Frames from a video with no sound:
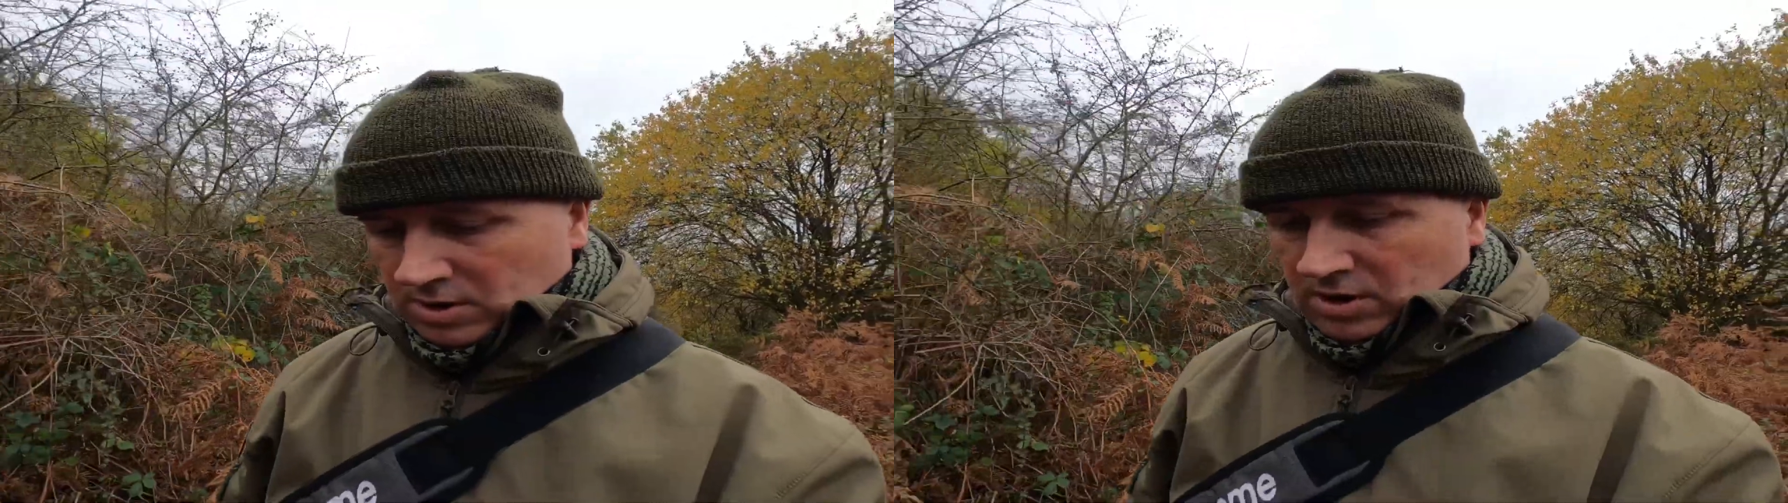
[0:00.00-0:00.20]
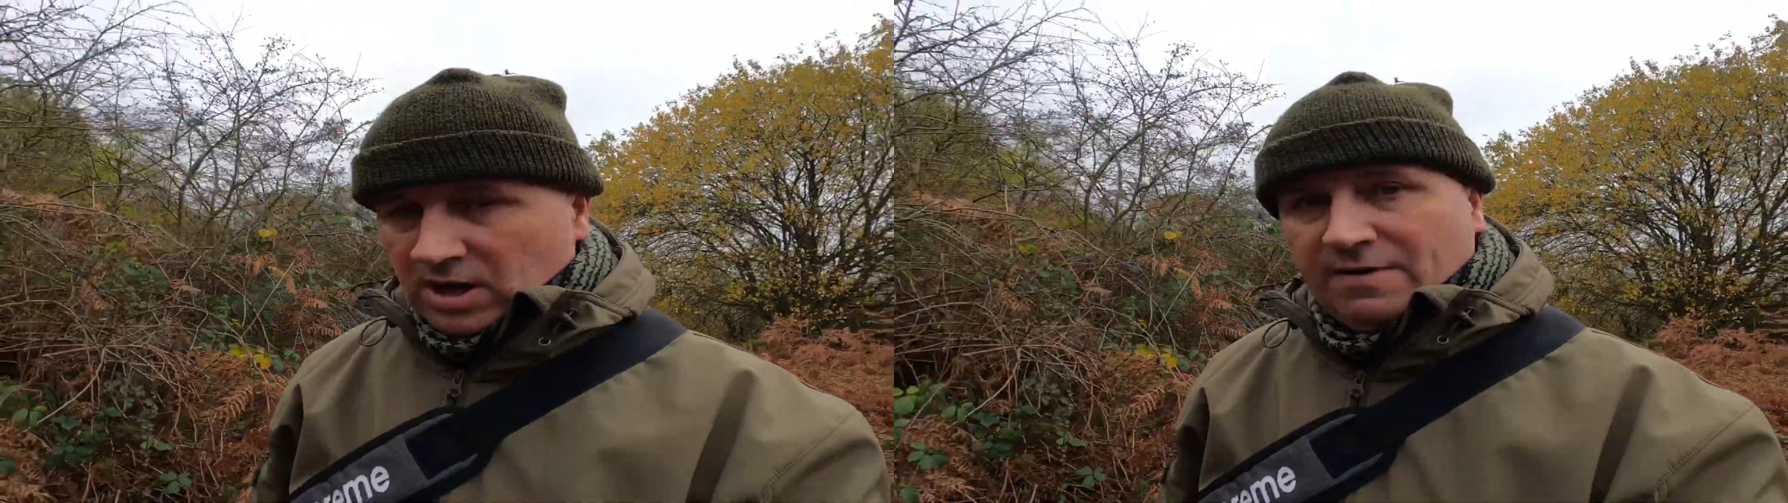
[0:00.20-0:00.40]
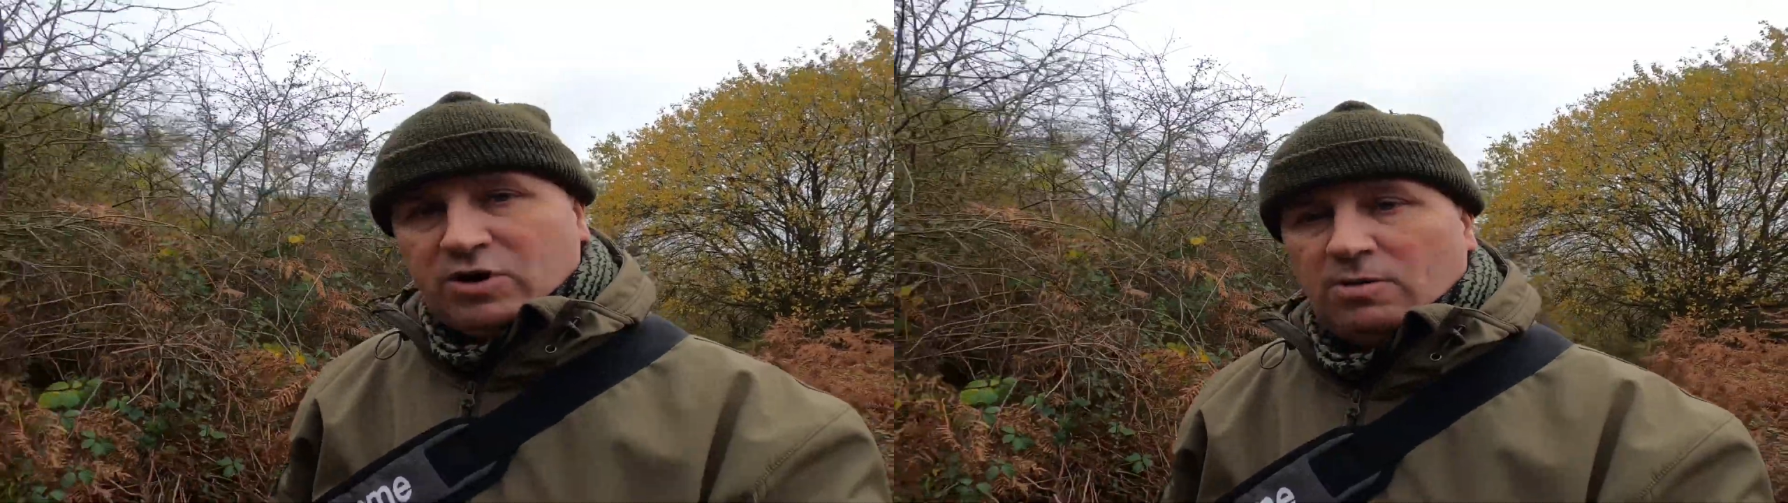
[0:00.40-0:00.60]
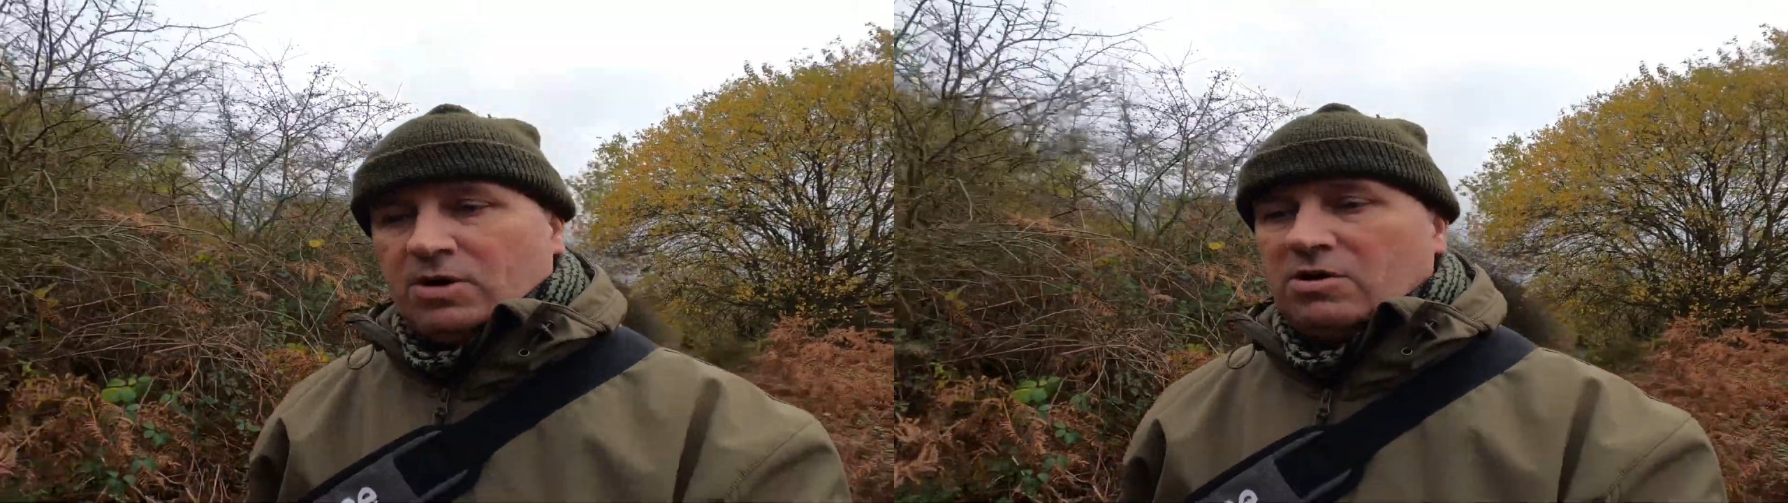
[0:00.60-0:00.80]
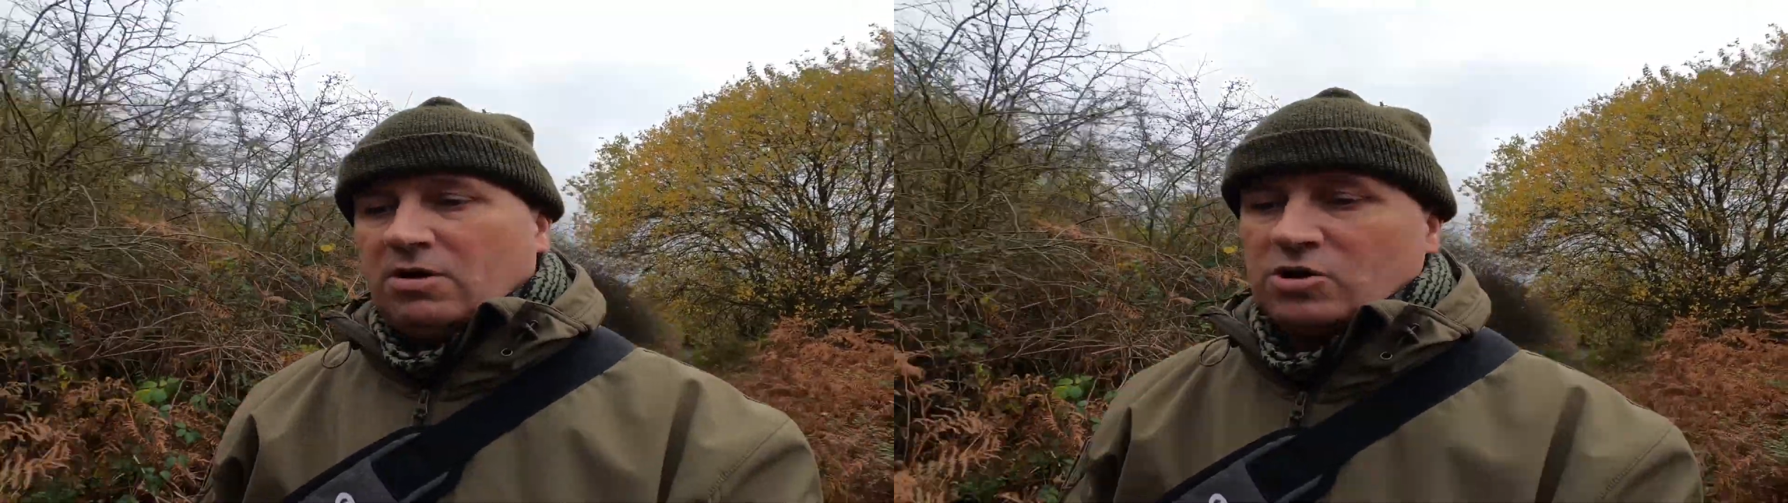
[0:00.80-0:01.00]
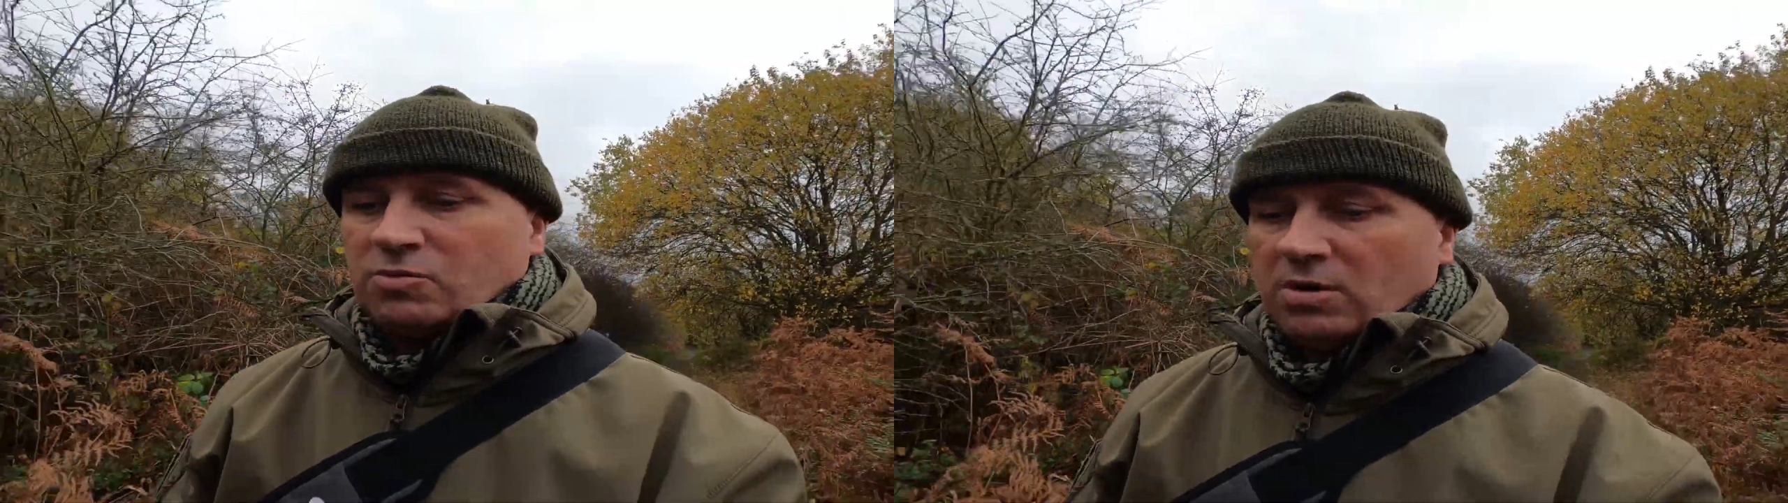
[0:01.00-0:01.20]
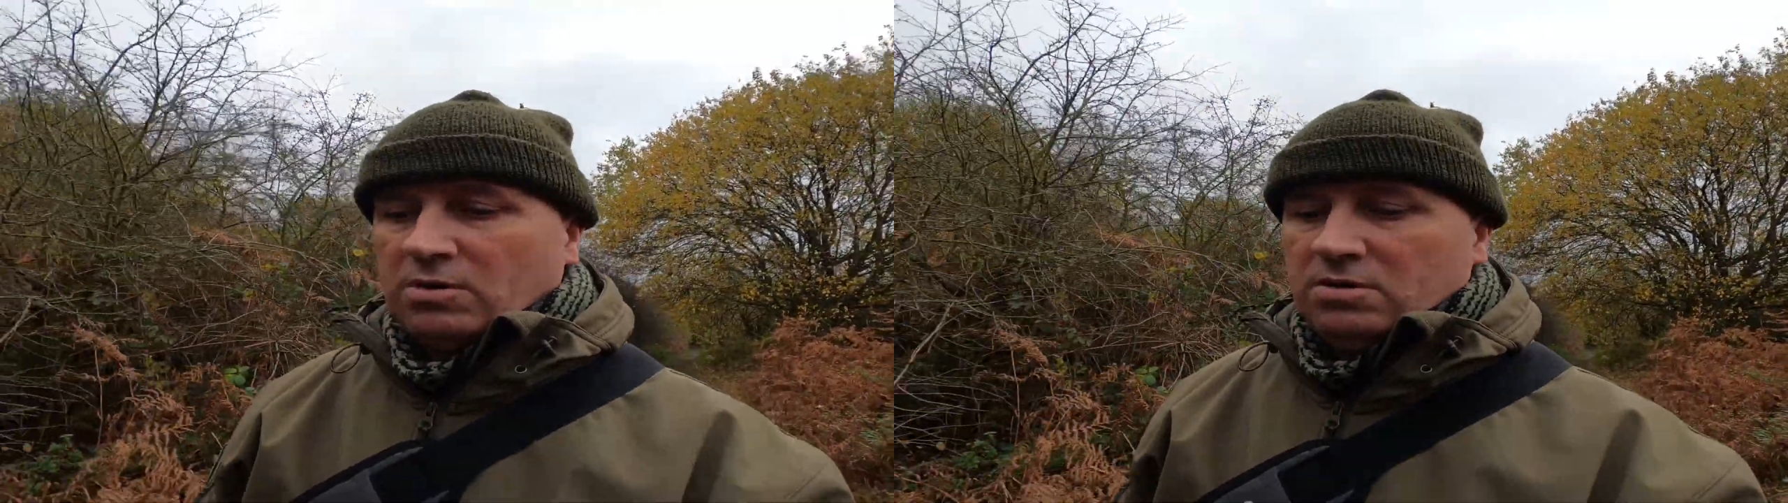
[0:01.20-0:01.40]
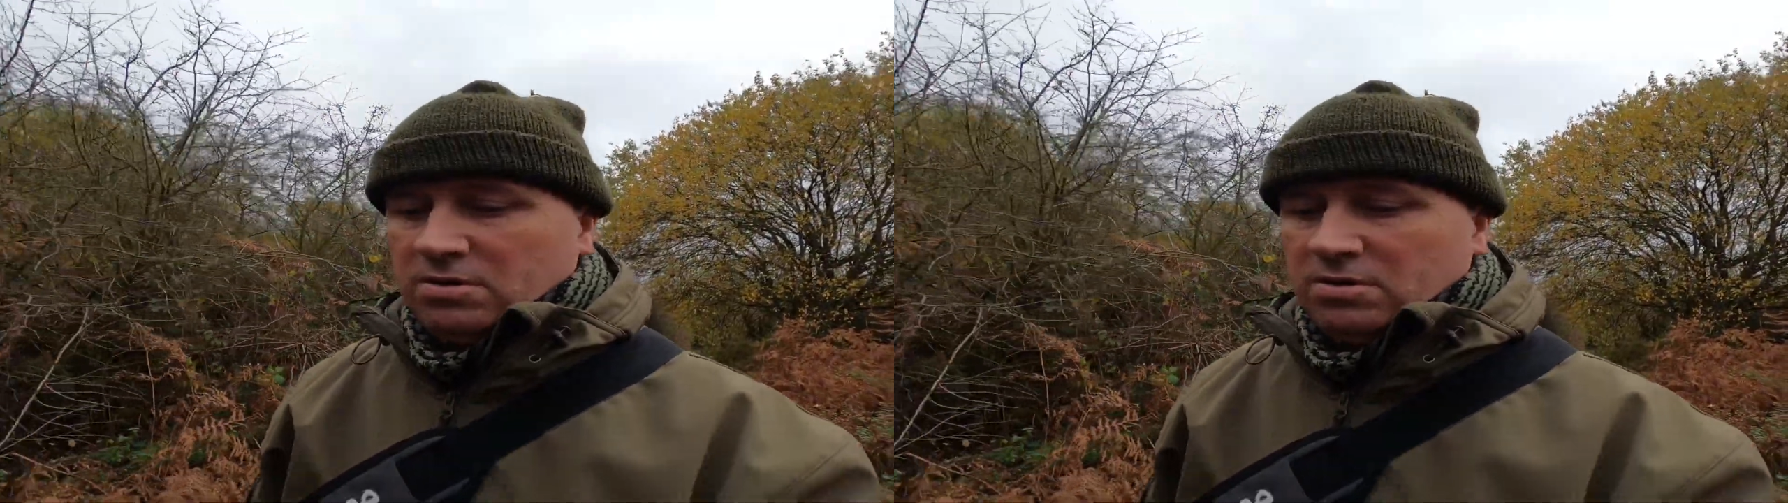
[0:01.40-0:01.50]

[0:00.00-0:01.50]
If I come across one,